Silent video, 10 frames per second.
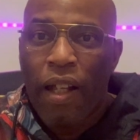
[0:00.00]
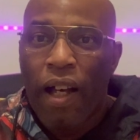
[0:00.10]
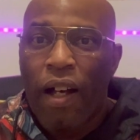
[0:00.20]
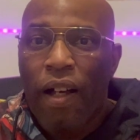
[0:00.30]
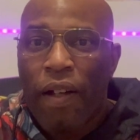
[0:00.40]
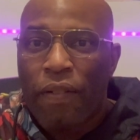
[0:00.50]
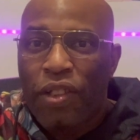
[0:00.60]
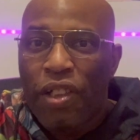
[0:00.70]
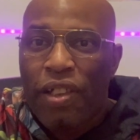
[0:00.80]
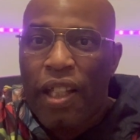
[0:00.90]
uh,
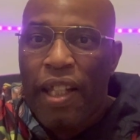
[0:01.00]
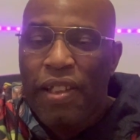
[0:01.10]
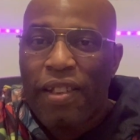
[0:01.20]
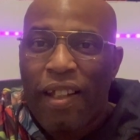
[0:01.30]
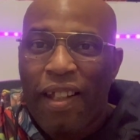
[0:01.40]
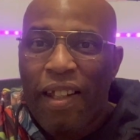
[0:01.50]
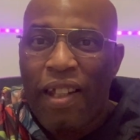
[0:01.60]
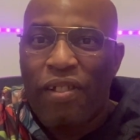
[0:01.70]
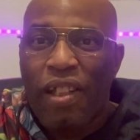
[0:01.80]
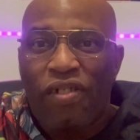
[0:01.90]
just his,
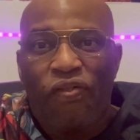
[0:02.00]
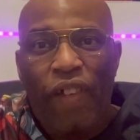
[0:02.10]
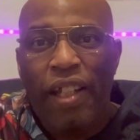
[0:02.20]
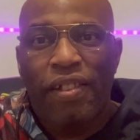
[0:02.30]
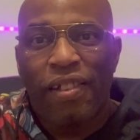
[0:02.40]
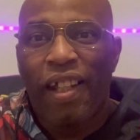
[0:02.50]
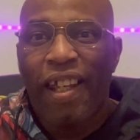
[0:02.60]
his, his face